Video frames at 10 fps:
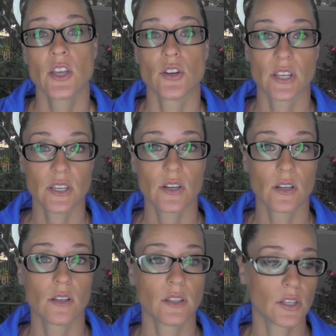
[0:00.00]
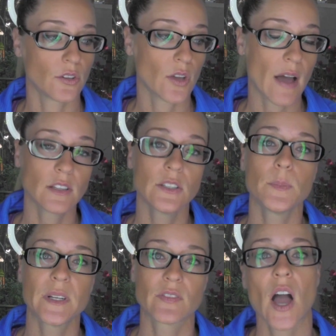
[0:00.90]
Your heel, you have a little
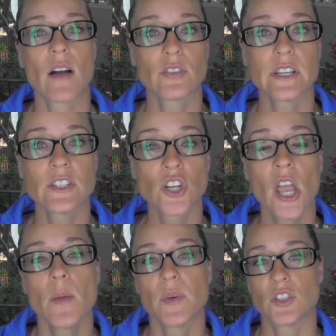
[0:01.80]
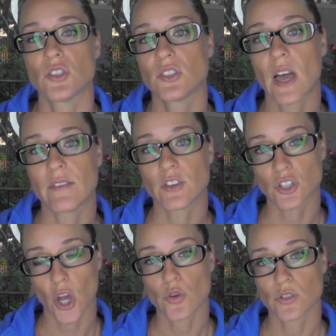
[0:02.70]
bit of coverage, but you still have your
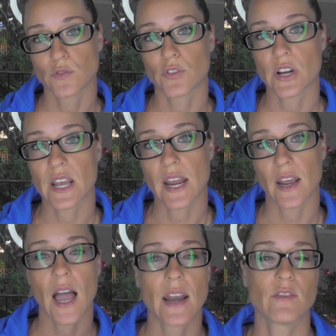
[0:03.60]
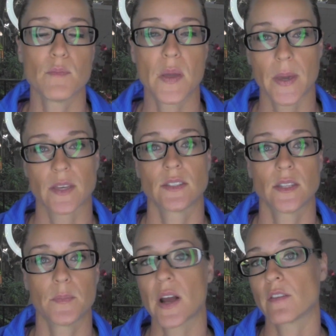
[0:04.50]
toes free, and it kind of mimics
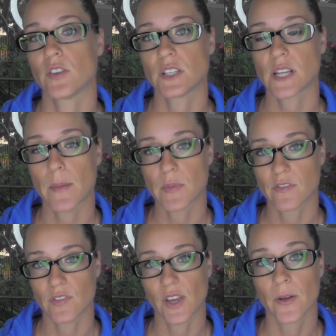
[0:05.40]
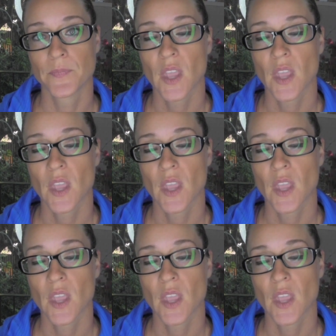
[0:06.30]
the barefoot type of feel.